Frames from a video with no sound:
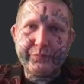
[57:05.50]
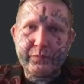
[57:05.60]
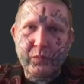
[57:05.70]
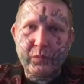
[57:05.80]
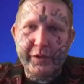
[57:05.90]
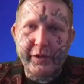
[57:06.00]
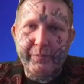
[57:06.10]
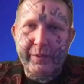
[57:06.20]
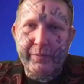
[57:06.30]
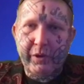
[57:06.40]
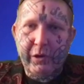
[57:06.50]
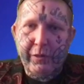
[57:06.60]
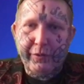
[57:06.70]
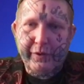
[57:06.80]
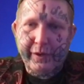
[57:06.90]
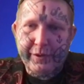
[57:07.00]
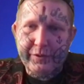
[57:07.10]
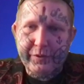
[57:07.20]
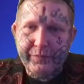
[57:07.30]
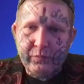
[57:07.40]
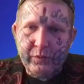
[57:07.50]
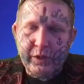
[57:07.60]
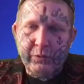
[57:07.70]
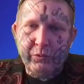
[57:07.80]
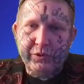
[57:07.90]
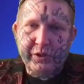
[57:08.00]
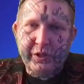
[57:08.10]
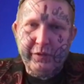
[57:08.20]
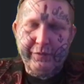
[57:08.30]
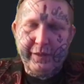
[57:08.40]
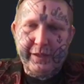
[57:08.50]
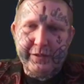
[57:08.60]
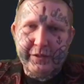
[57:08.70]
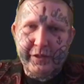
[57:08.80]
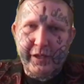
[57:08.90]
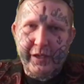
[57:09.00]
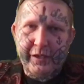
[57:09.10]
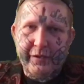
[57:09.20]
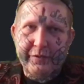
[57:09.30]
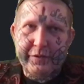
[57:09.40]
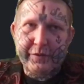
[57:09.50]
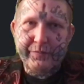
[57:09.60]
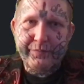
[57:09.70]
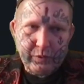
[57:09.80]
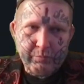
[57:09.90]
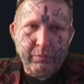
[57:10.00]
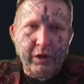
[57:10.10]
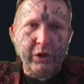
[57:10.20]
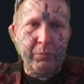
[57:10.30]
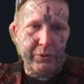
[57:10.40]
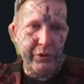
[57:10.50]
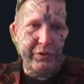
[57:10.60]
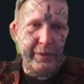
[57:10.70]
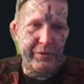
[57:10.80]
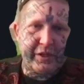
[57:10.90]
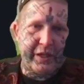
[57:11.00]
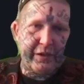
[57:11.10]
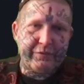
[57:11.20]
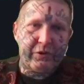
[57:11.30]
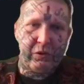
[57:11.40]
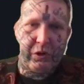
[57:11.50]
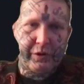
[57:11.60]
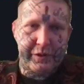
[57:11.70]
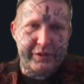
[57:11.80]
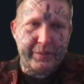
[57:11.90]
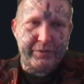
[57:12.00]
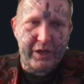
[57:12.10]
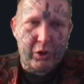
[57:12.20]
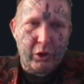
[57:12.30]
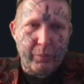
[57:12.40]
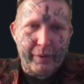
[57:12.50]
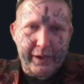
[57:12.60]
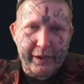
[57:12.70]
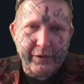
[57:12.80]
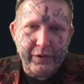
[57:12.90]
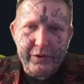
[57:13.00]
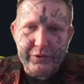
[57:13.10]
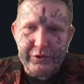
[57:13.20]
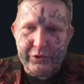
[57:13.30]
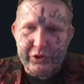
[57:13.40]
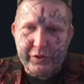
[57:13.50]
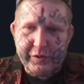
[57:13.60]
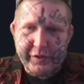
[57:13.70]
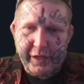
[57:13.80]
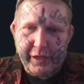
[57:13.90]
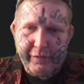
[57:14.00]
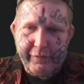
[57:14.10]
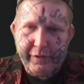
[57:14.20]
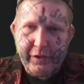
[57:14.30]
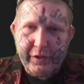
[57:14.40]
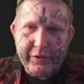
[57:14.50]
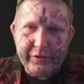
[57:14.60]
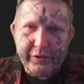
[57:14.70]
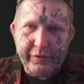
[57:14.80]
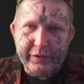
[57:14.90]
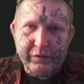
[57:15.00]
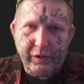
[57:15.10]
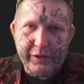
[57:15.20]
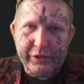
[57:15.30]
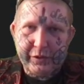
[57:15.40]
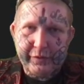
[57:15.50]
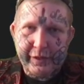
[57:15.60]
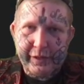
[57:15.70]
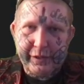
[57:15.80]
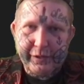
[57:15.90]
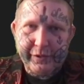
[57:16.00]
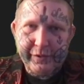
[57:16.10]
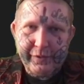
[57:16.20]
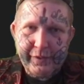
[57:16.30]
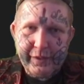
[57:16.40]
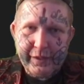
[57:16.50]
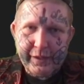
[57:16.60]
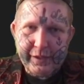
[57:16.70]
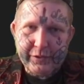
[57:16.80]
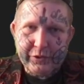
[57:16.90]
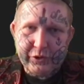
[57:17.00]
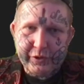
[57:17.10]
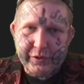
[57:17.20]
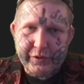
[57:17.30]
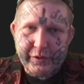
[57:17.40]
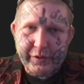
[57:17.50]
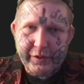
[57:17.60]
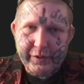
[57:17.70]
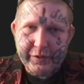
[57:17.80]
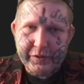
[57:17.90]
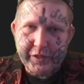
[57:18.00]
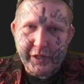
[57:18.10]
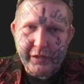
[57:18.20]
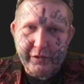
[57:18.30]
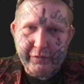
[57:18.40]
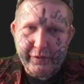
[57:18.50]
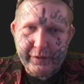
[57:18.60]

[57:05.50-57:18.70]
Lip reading: It's going to make me authorize. And we'll see if that saves. Model prototype save no longer accepts a callback. So it's just save. So this logic right here is just save.